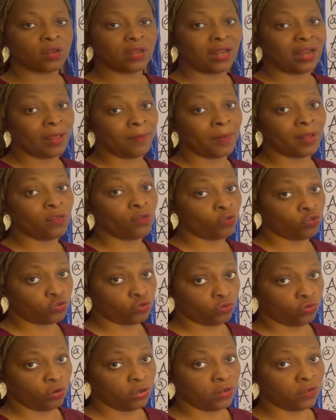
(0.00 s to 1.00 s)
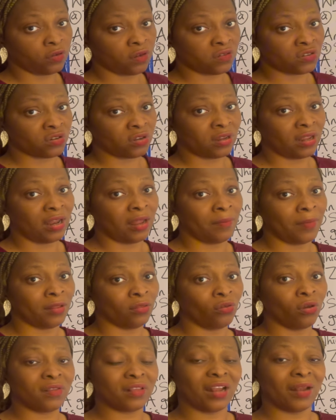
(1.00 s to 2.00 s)
elements, you should know the transition
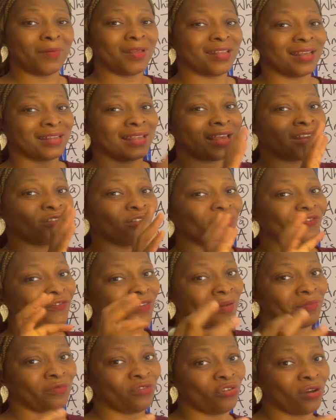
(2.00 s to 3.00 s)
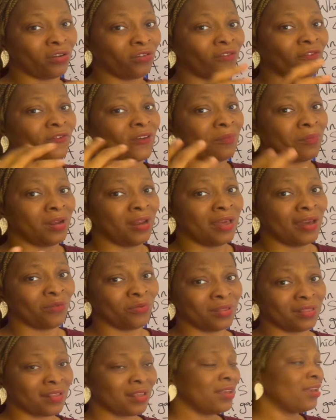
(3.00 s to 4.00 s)
elements, those elements that are not you are not familiar with,